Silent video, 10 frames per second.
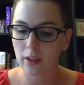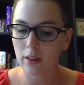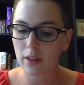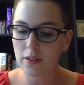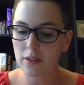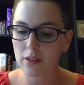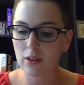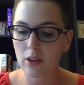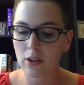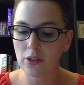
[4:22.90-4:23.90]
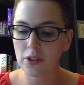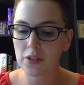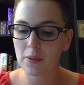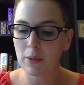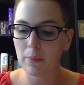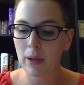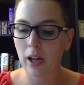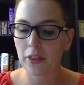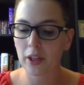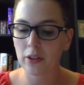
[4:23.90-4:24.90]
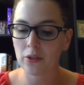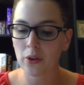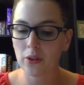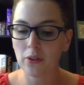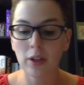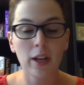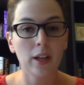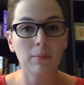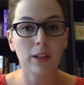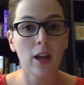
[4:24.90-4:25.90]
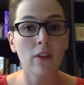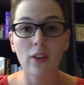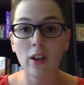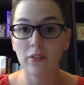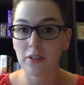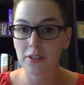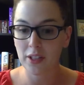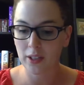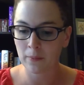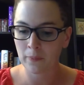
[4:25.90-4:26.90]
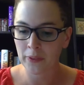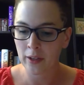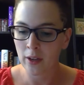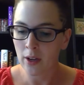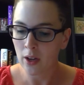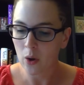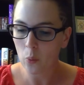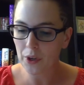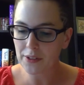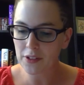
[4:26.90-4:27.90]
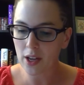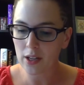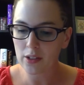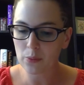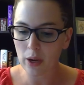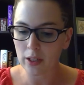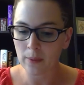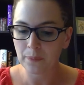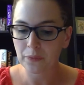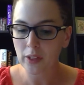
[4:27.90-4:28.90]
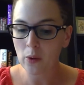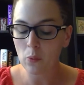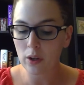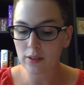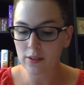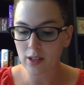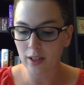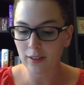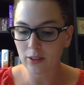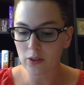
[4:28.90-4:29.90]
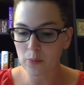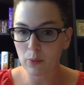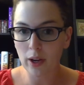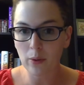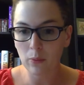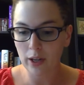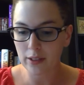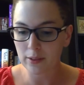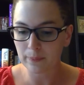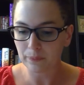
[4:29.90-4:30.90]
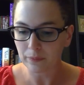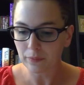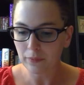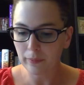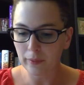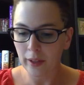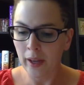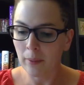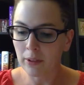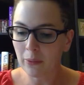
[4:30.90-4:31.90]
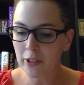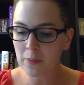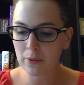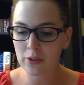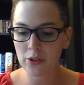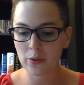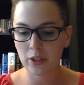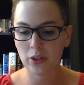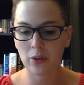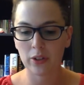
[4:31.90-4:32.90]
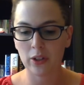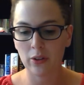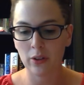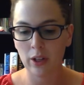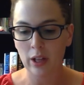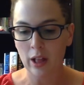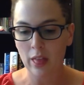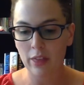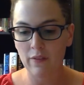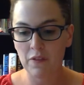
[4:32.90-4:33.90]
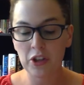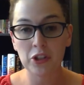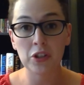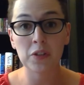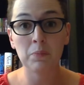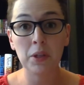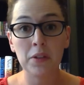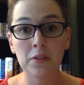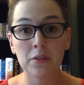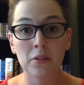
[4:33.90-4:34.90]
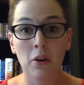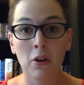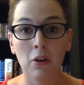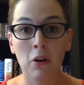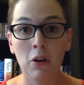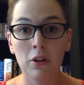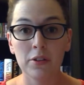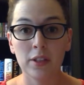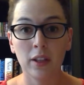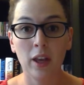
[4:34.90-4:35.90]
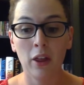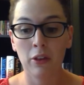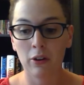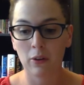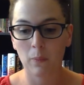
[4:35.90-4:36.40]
This is the largest cement path that Antonio and Hamlet have ever seen. One side is red, and one side glows bright white. Hamlet whispers to Antonio, "The vicious beasts are all together."